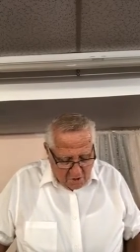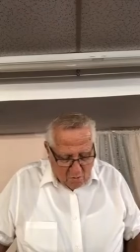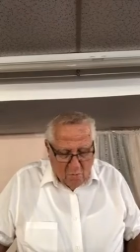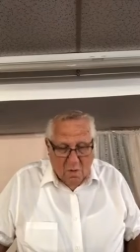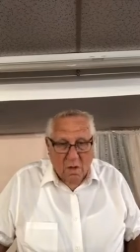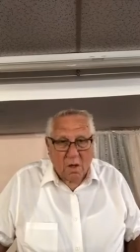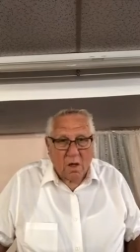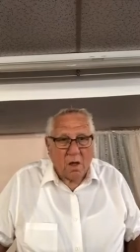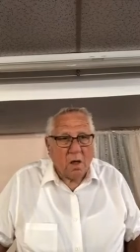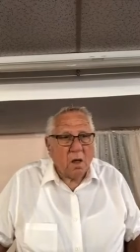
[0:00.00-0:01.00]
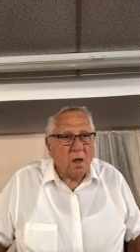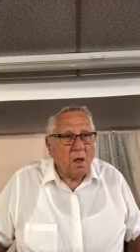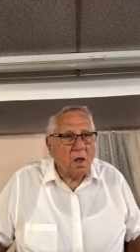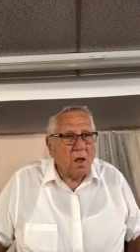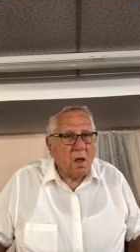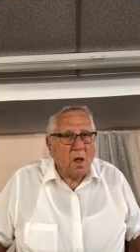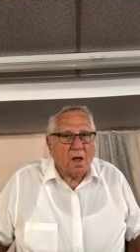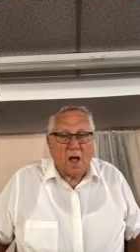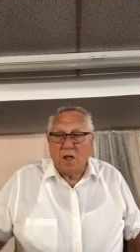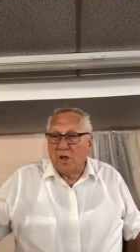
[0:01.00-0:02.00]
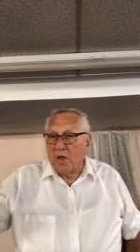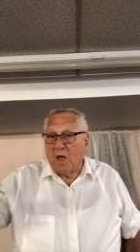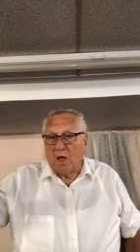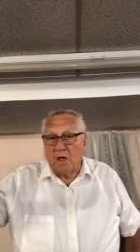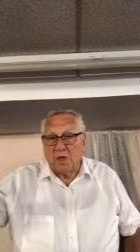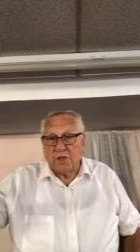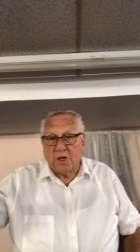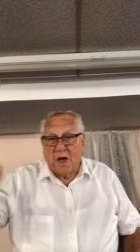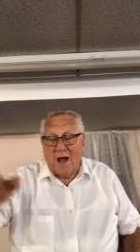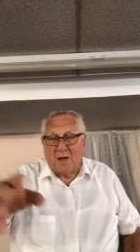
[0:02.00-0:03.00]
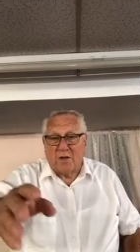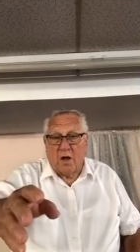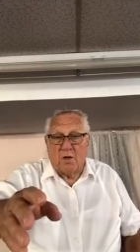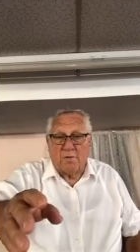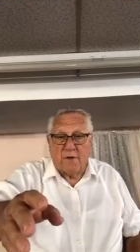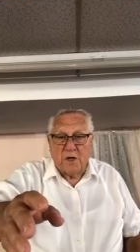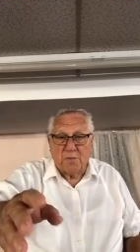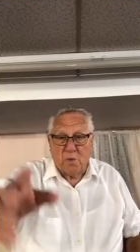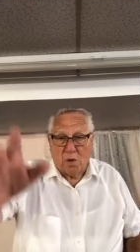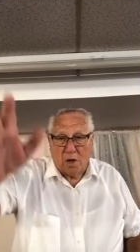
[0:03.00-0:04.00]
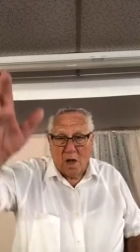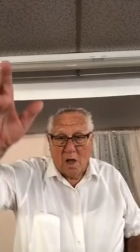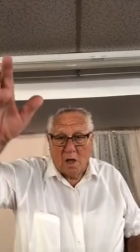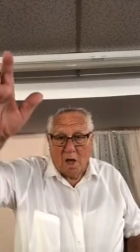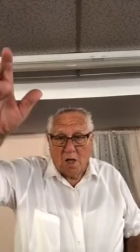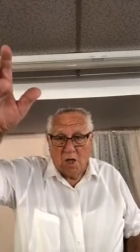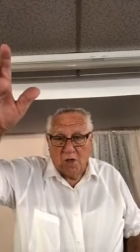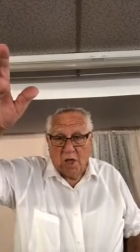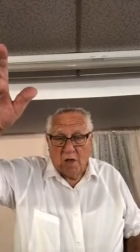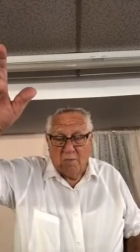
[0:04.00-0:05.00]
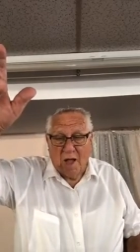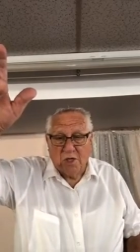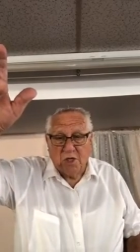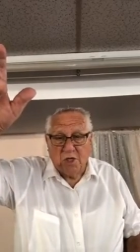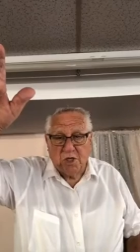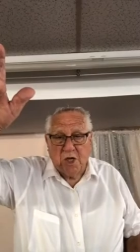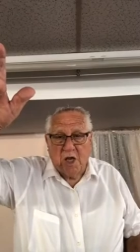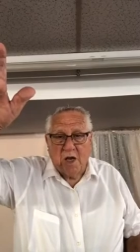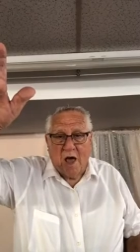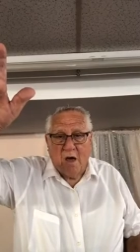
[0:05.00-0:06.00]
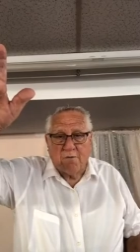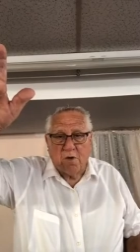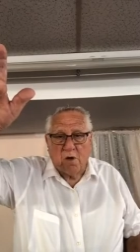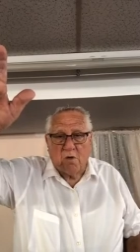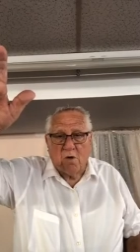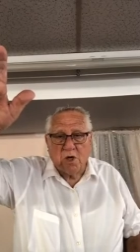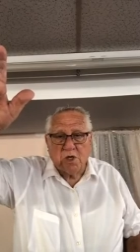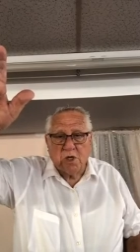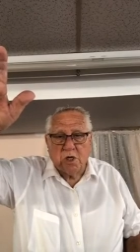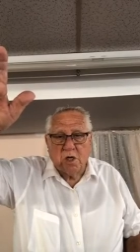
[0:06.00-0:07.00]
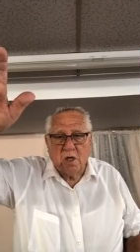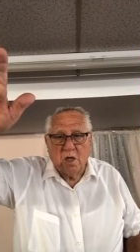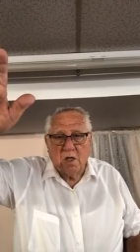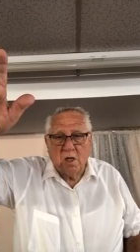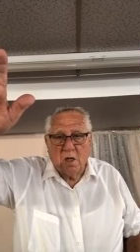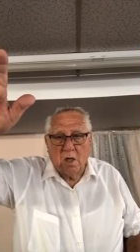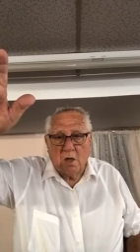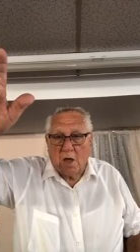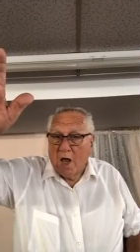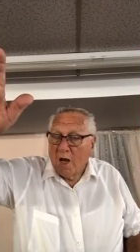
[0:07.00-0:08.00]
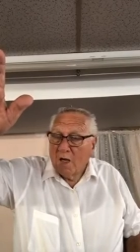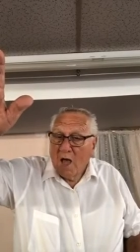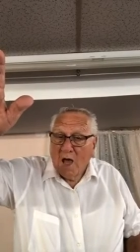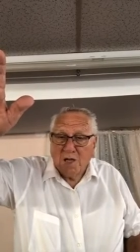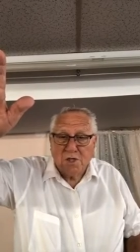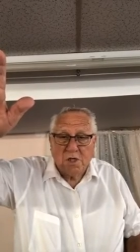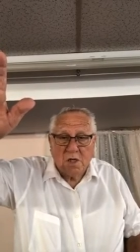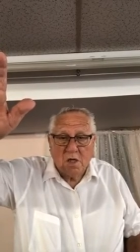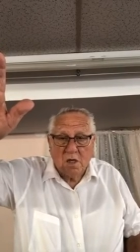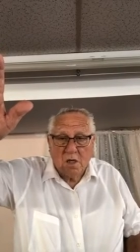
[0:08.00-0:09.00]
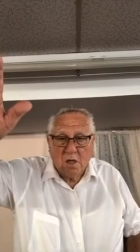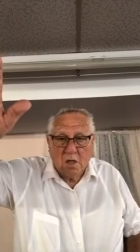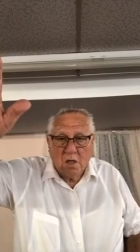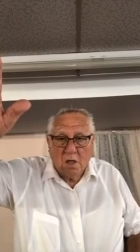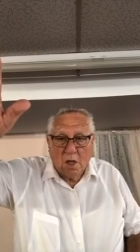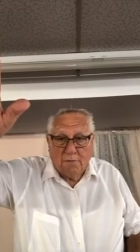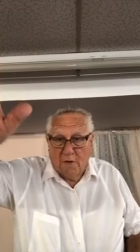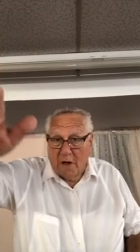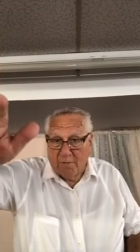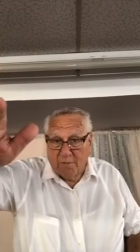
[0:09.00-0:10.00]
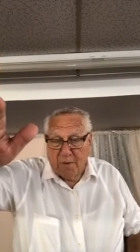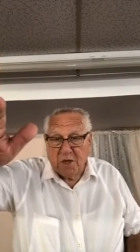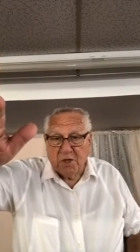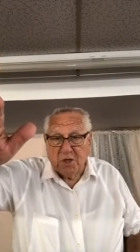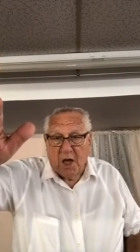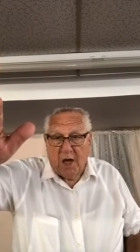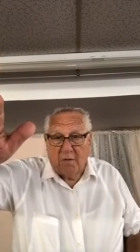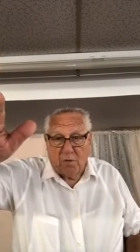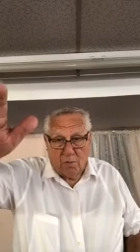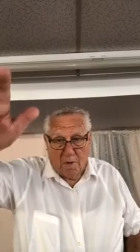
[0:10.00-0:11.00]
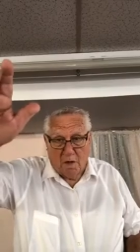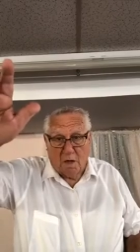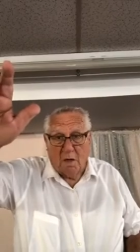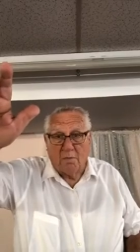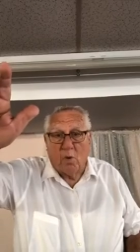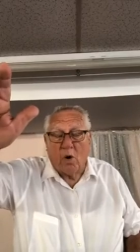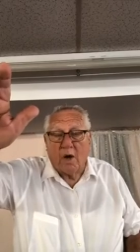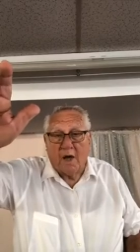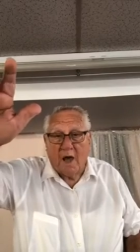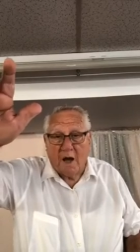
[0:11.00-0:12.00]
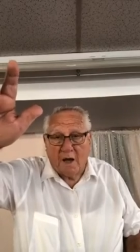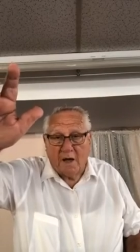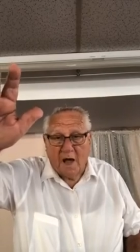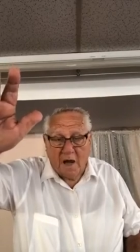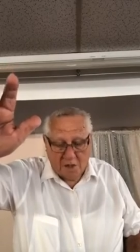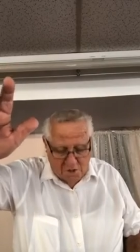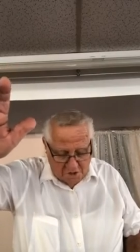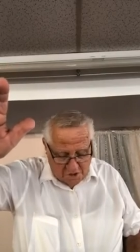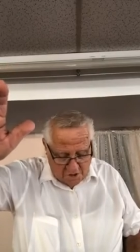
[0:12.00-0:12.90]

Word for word: So can you think of your sin? Out there in Facebook, can you think about your sin now if you're a Christian? Got to acknowledge it. If you've never been saved, you better get born again and acknowledge your